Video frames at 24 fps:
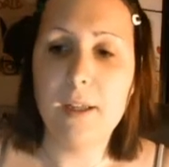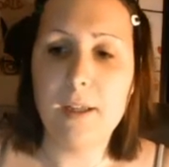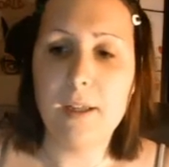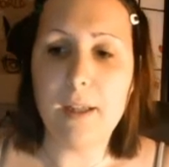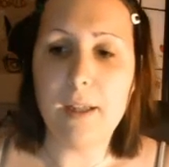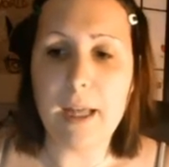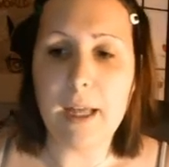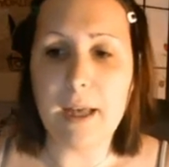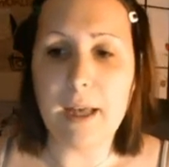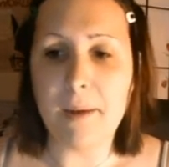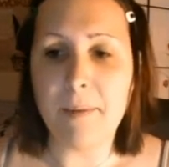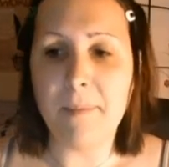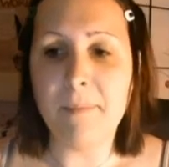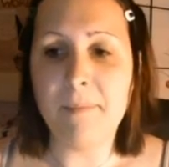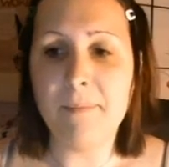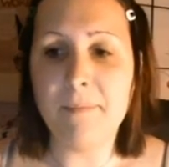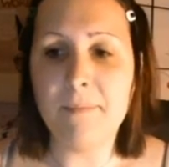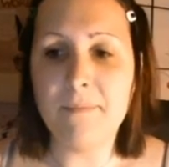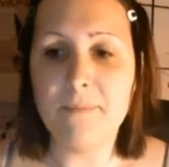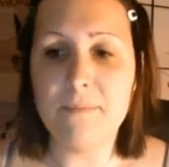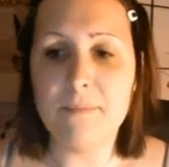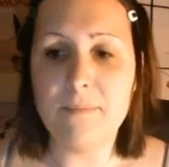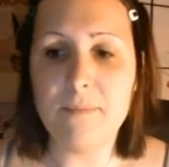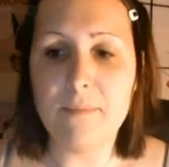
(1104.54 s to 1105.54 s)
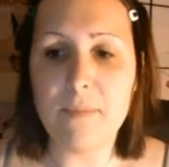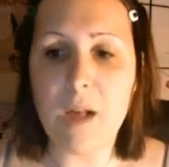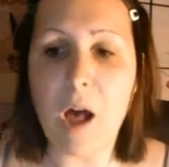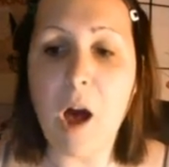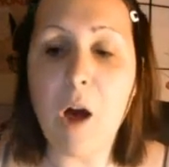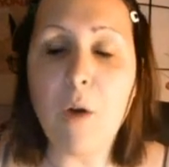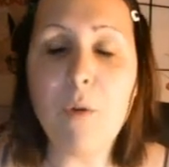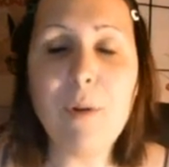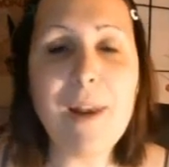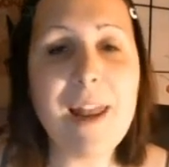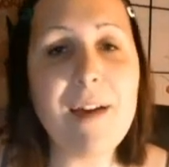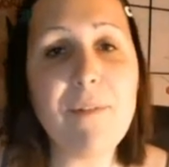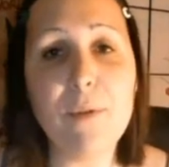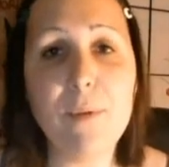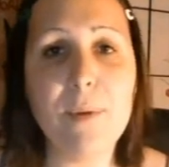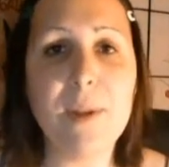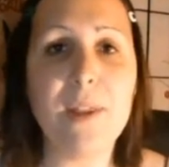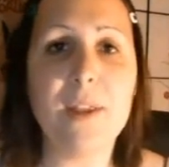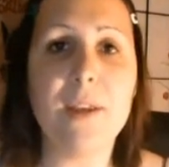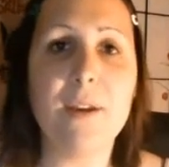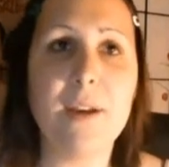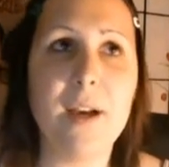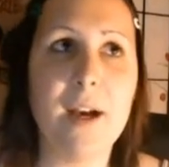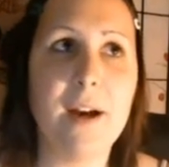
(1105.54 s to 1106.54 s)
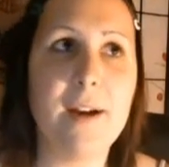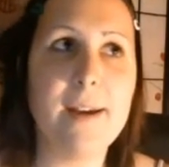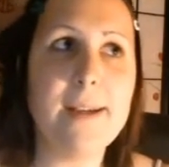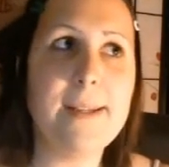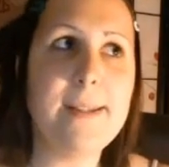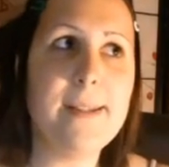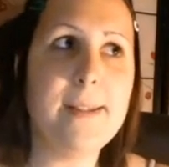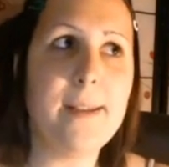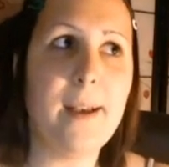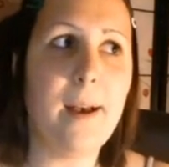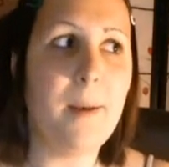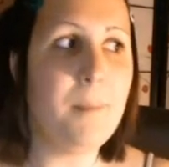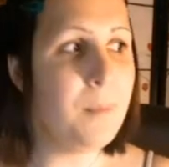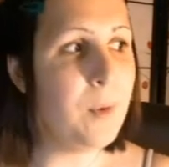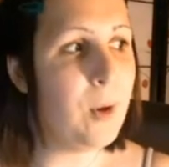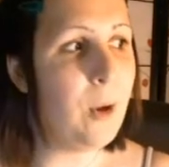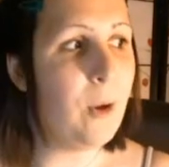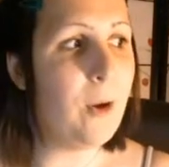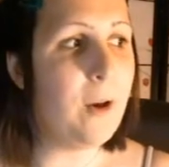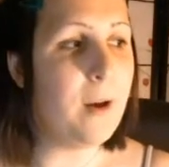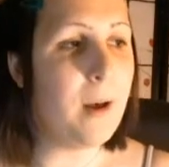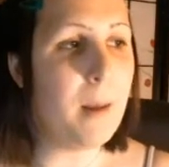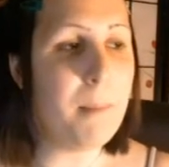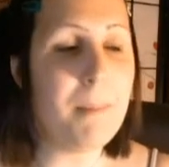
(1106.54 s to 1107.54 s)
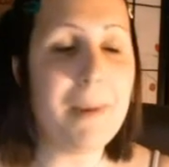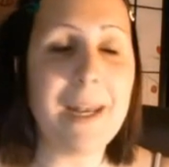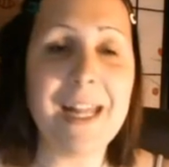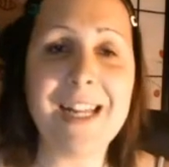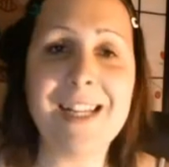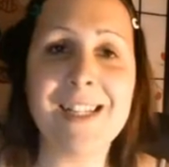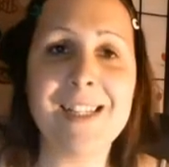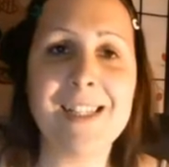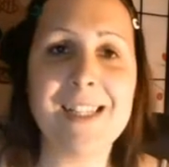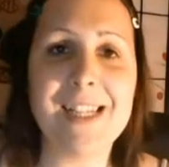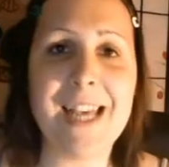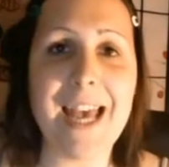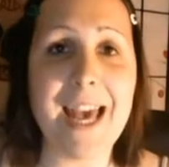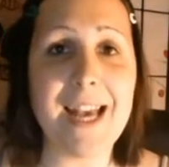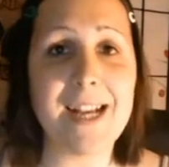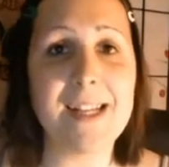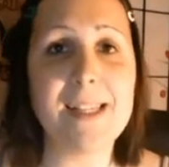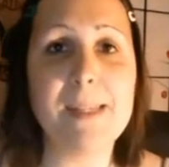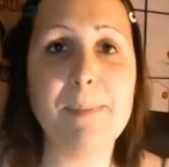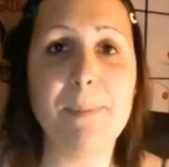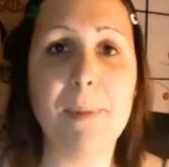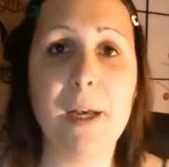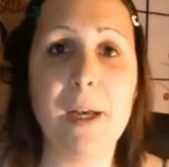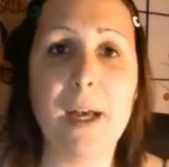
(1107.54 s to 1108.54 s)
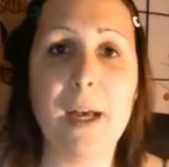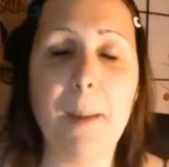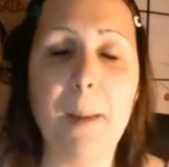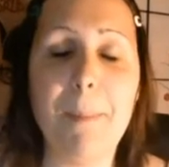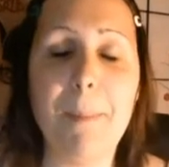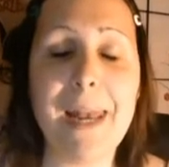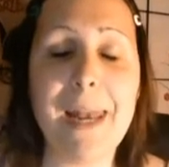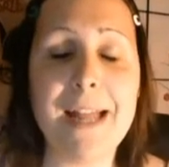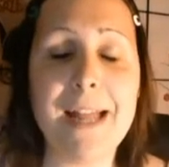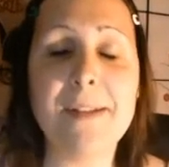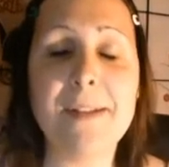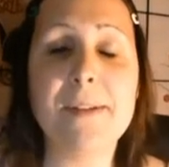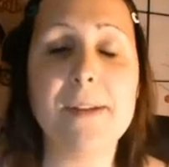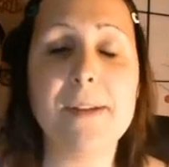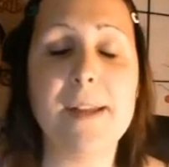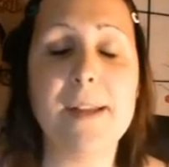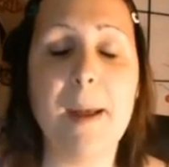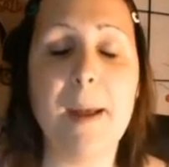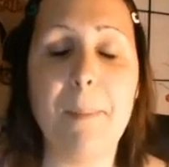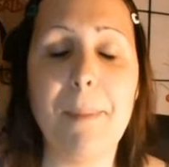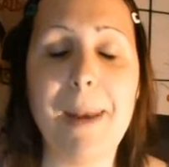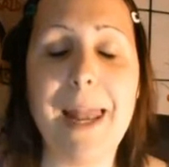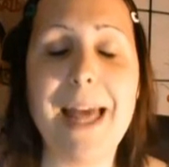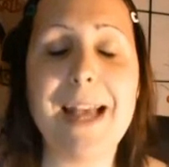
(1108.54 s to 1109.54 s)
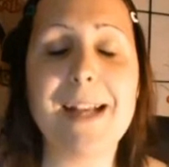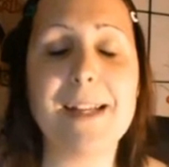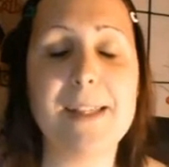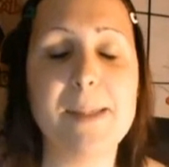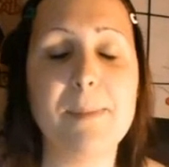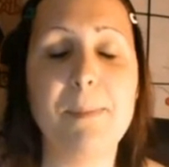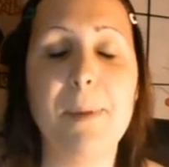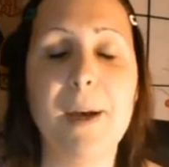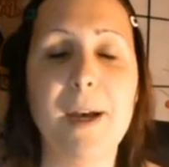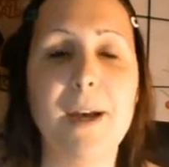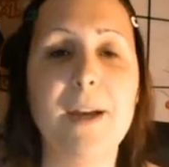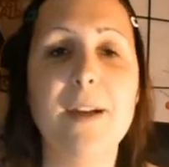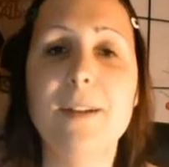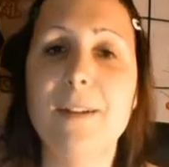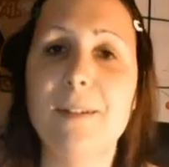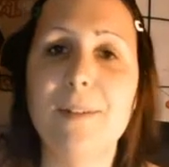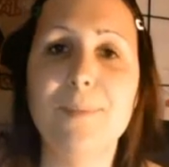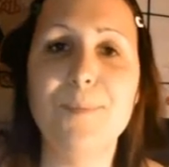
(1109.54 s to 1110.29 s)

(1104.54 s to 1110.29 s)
Um, I'll level with you guys. I'm not a blender expert, a blend, a blexpert.